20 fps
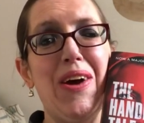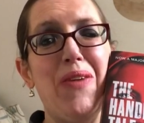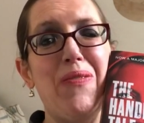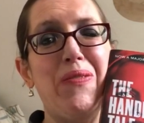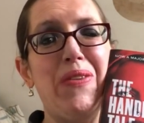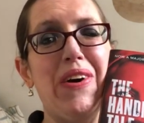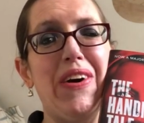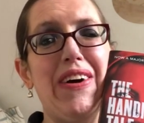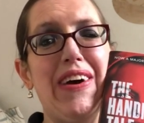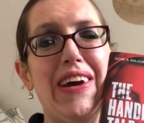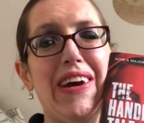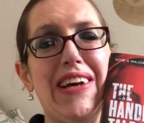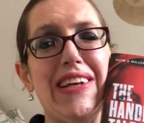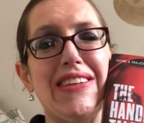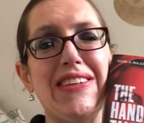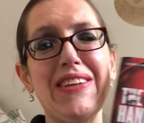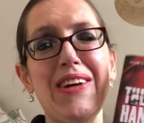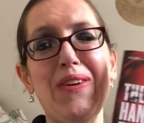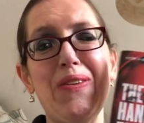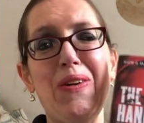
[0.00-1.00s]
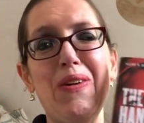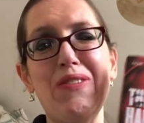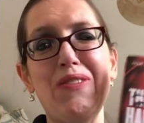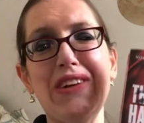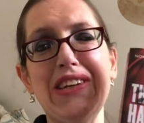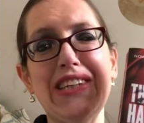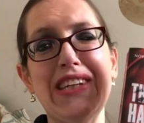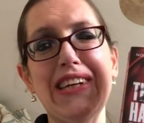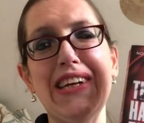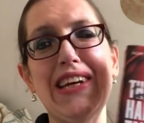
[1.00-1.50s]
But it's so well
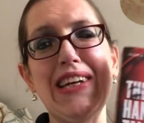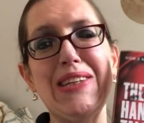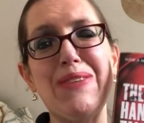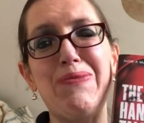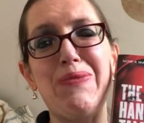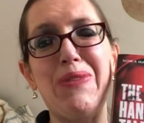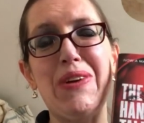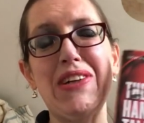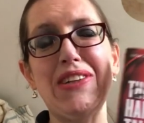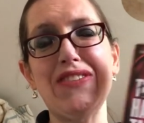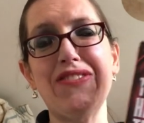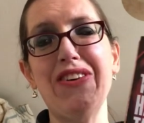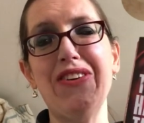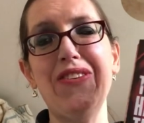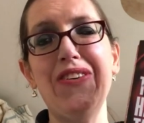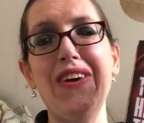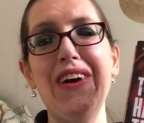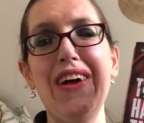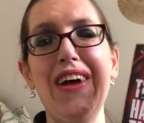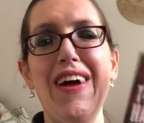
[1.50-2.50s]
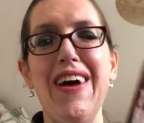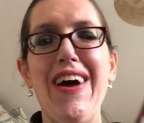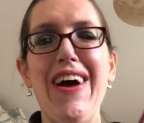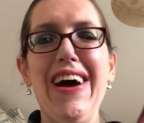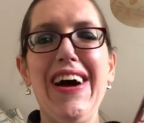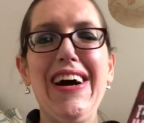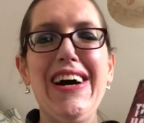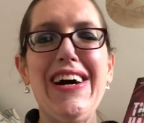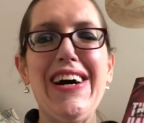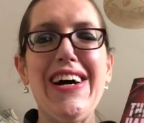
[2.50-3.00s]
written, it's beautiful.
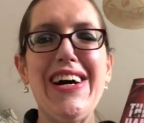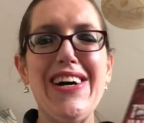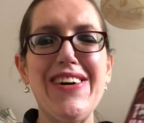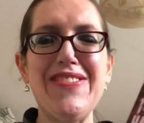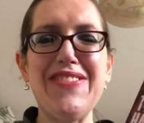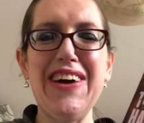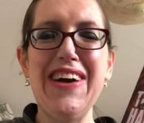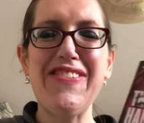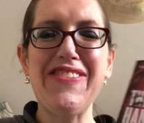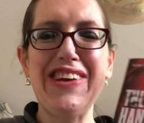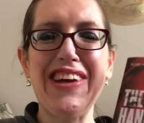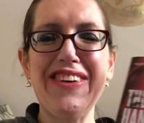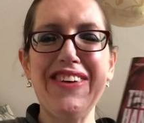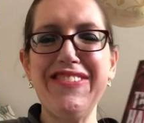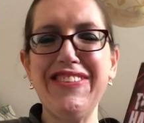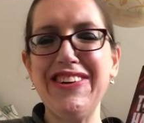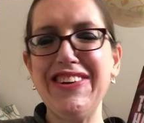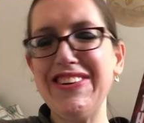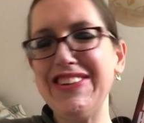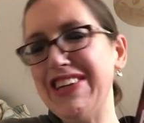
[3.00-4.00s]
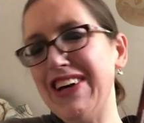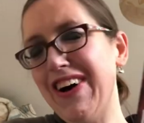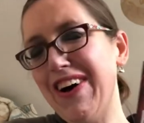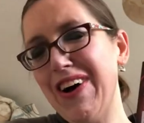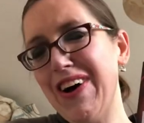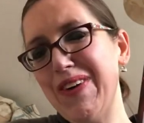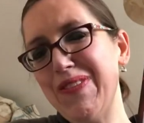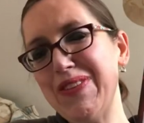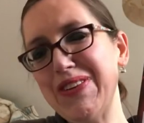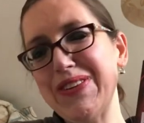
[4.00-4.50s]
I am having a real
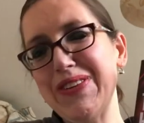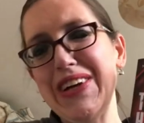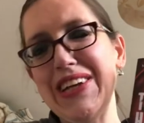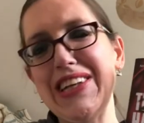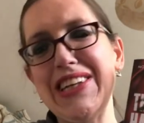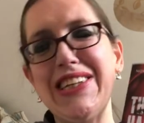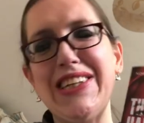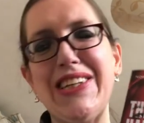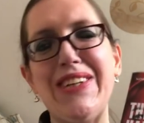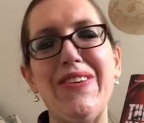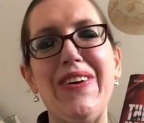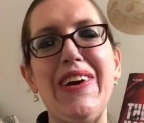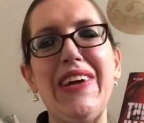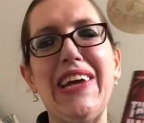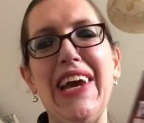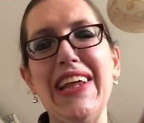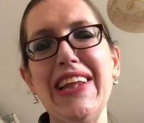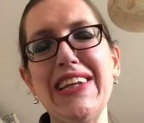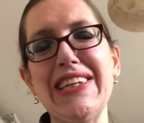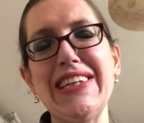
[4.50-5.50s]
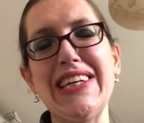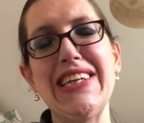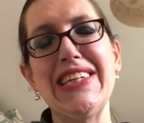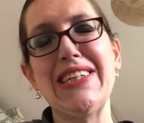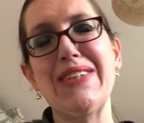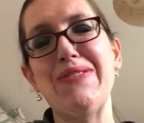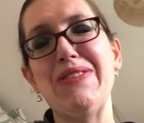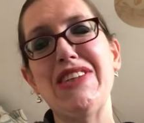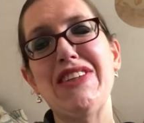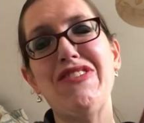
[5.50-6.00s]
tie between, do I get the
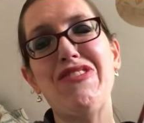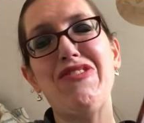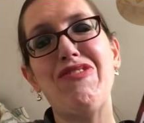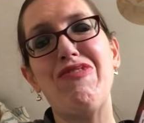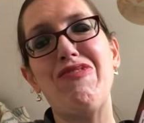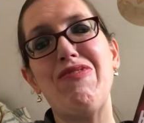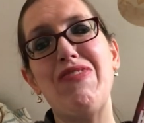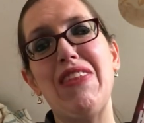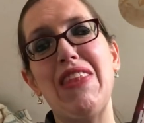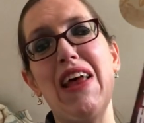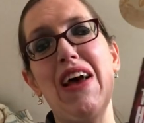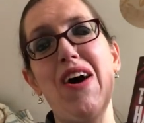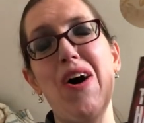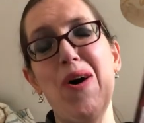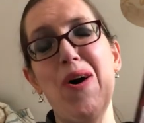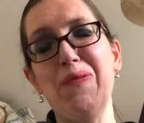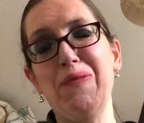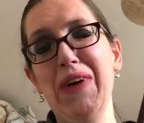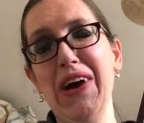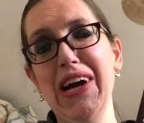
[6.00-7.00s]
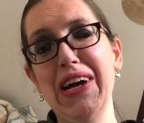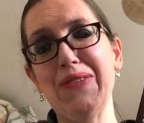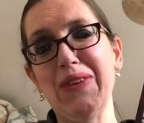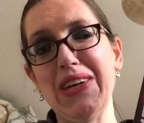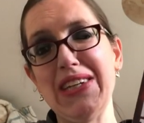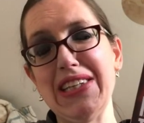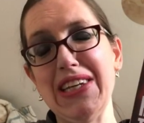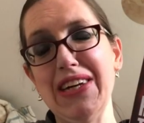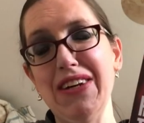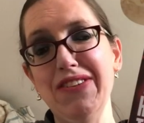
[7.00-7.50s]
Testaments hardback
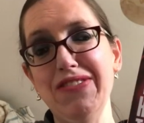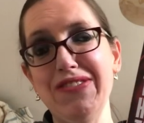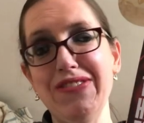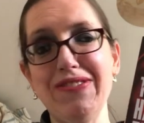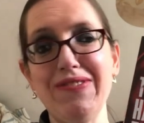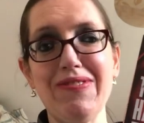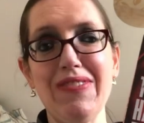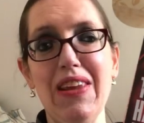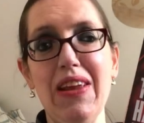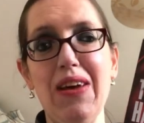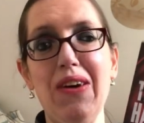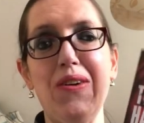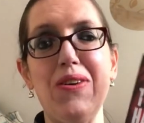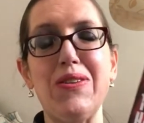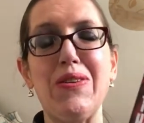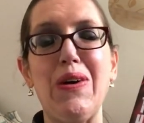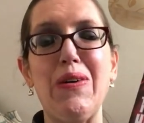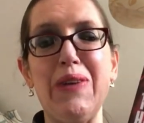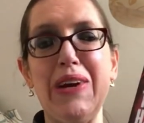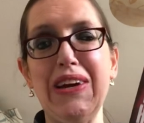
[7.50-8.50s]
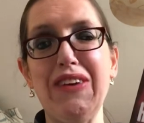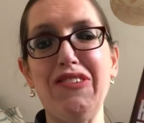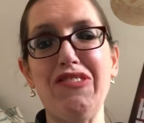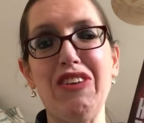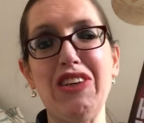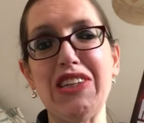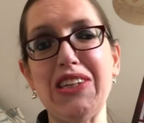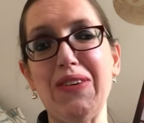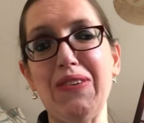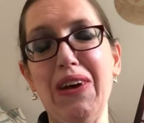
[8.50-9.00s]
myself, or do I wait for
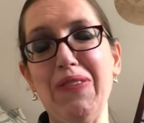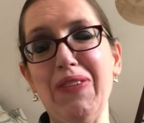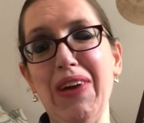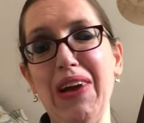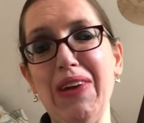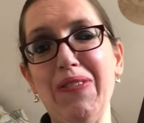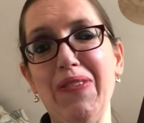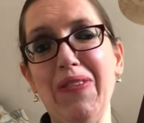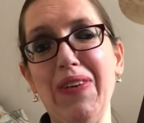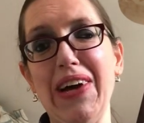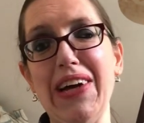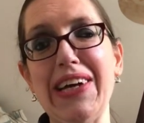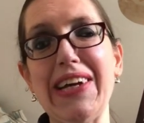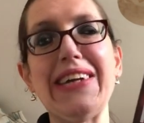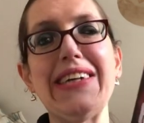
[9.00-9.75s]
it to come out in paperback?